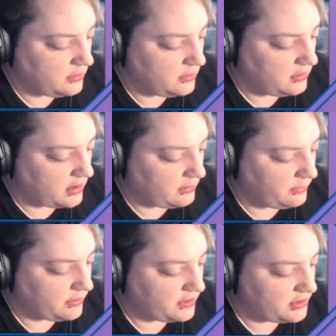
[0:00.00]
dot
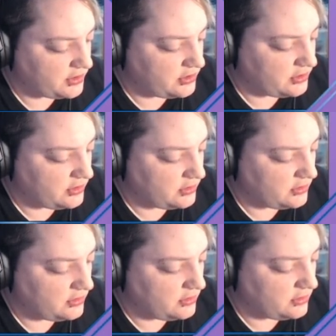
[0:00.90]
push
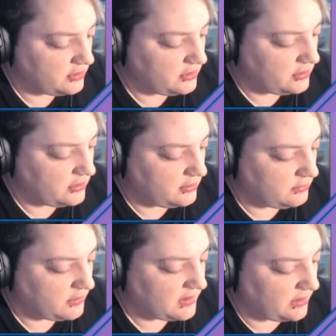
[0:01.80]

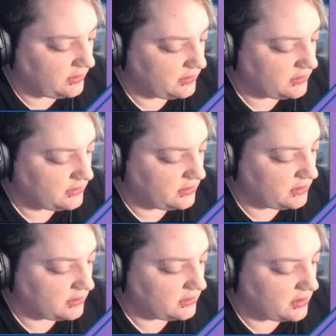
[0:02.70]
result
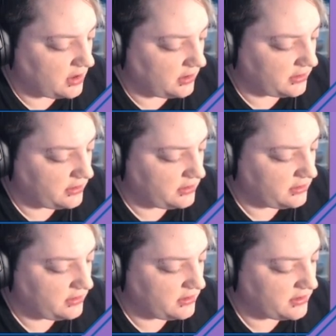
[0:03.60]
or color
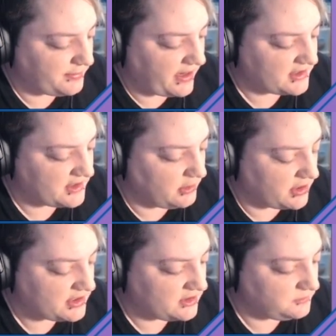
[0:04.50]
that's passed to us.